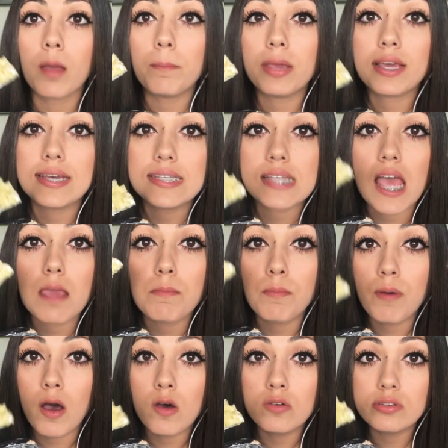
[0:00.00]
Because I
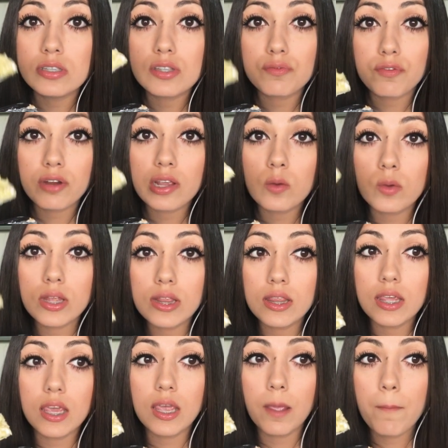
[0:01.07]
post
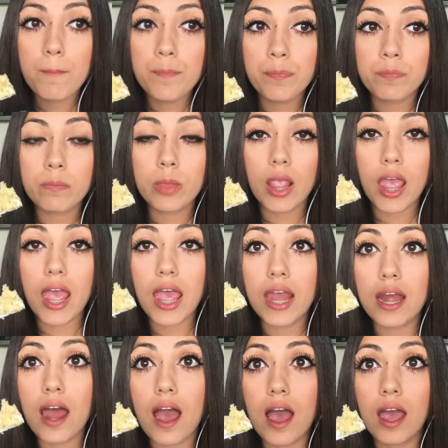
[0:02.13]
frequently
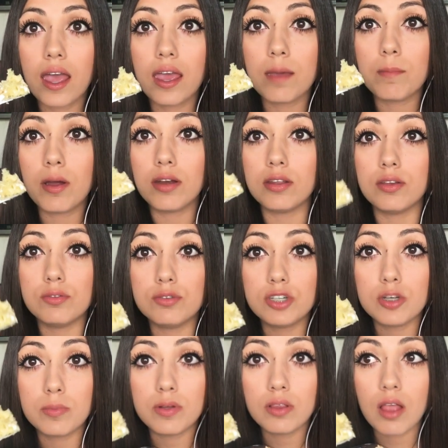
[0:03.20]
and I am on
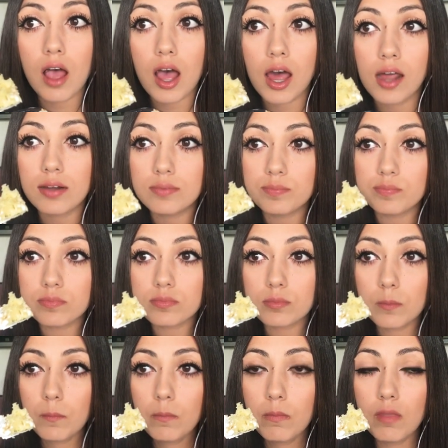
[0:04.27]
YouTube a lot.
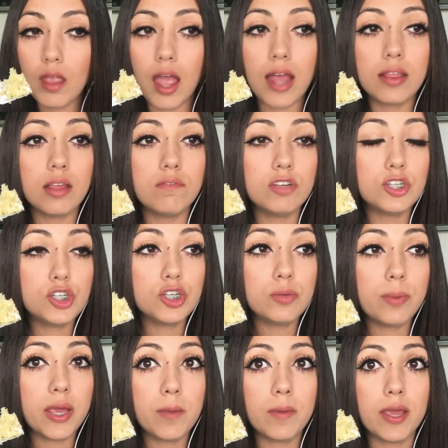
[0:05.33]
Love I love you too,
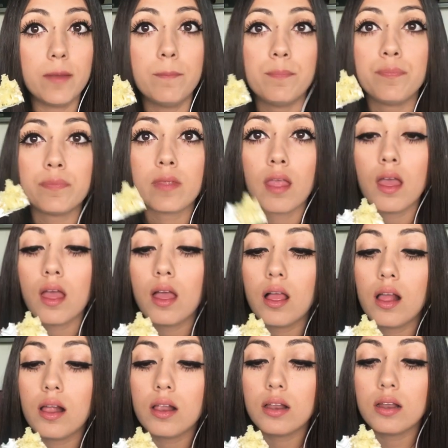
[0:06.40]
baby. Love
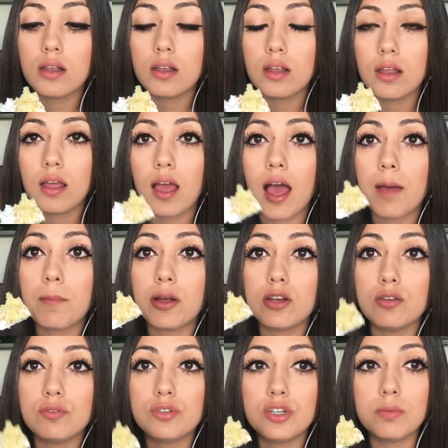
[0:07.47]
you too. I'm on
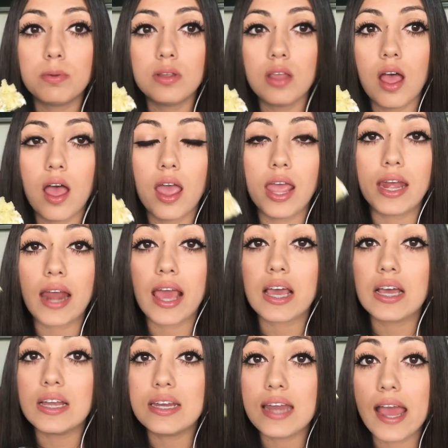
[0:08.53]
YouTube a lot and I
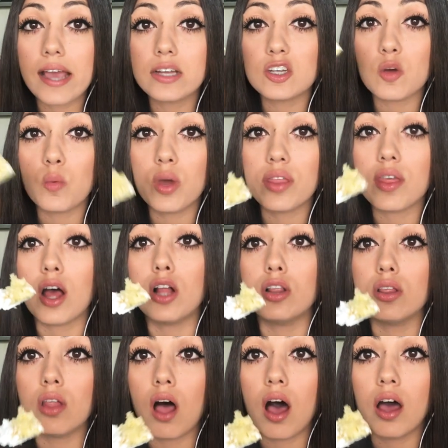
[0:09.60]
connect with a
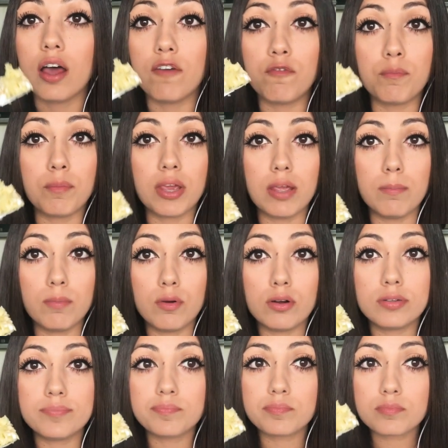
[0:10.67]
lot of
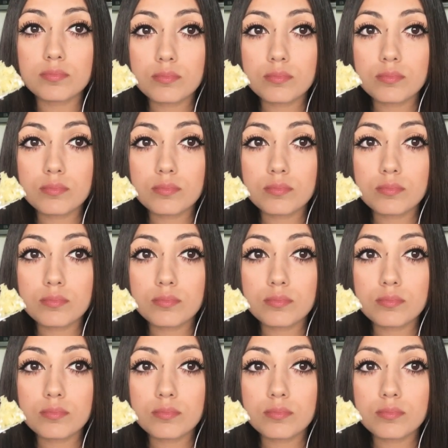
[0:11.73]
people.